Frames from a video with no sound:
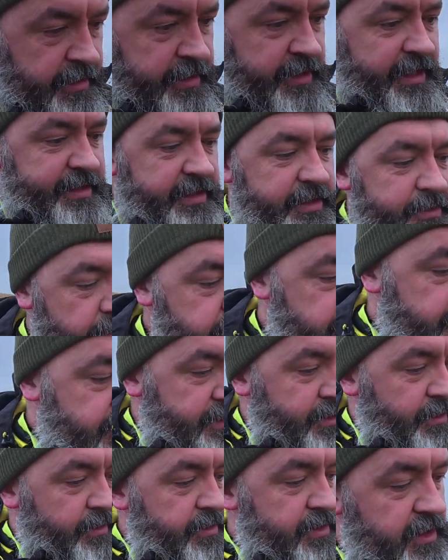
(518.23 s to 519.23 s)
yeah, this
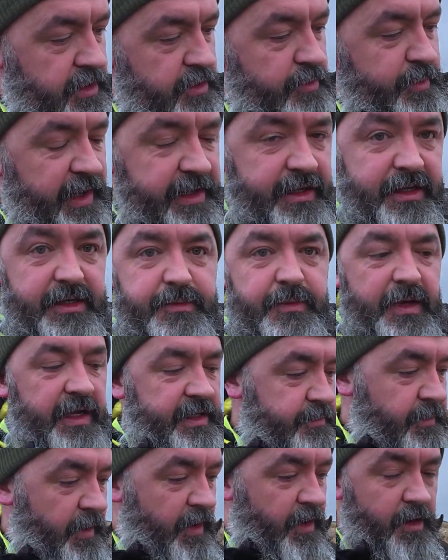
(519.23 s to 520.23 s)
one's not too bad.
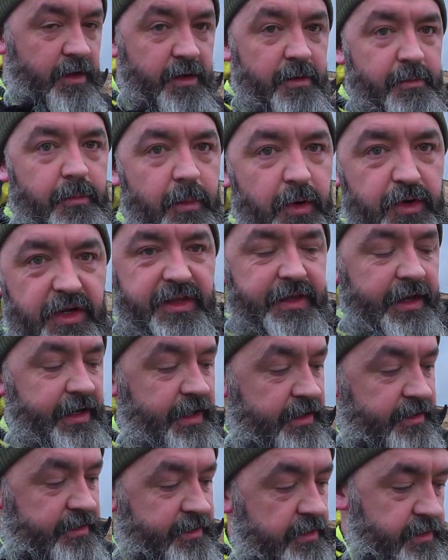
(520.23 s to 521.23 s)
It's more muddy than
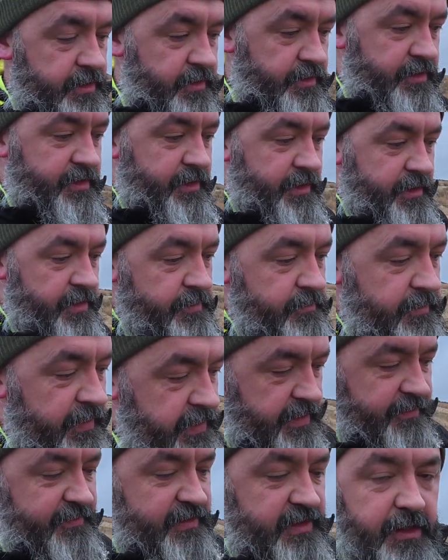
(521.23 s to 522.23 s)
anything, so there's a
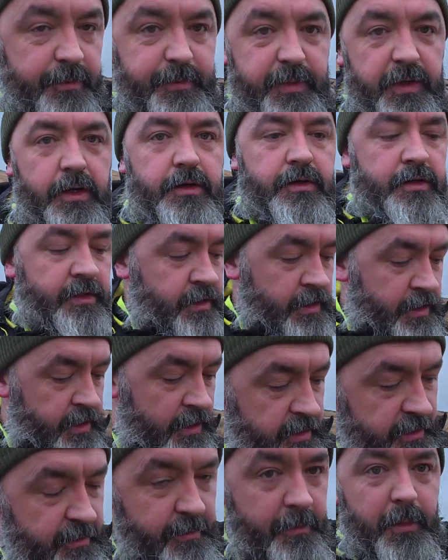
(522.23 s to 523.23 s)
risk of slipping on
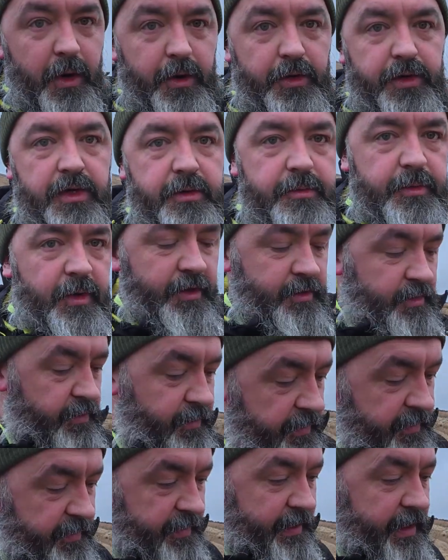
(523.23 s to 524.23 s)
mud, but
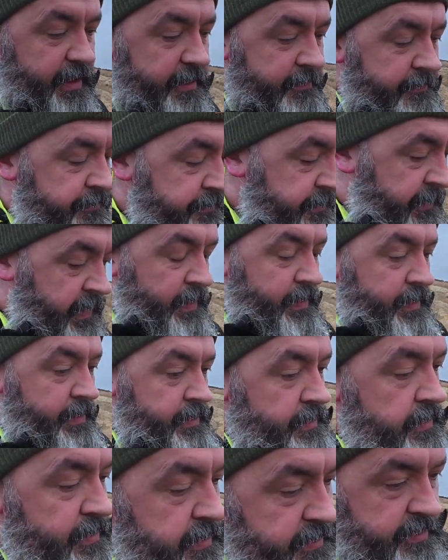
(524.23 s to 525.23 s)
other than that,
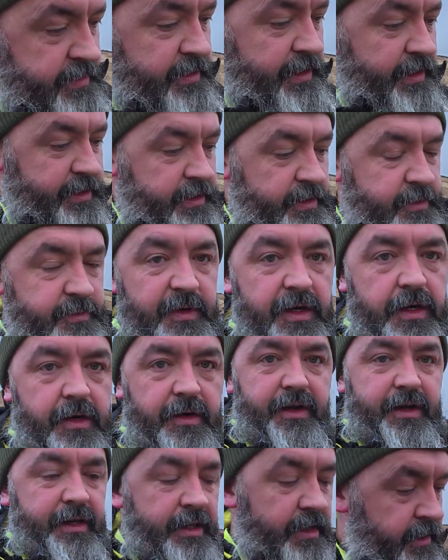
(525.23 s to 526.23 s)
yeah, it's been
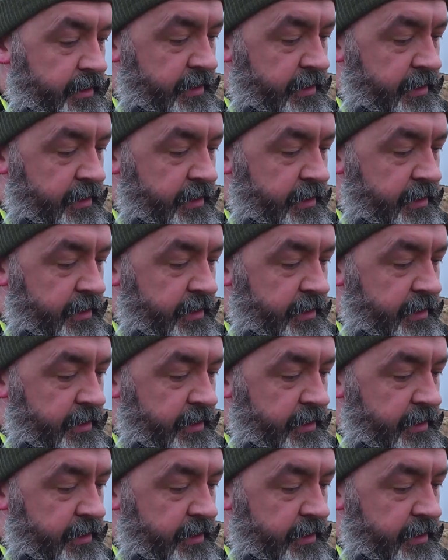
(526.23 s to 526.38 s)
alright.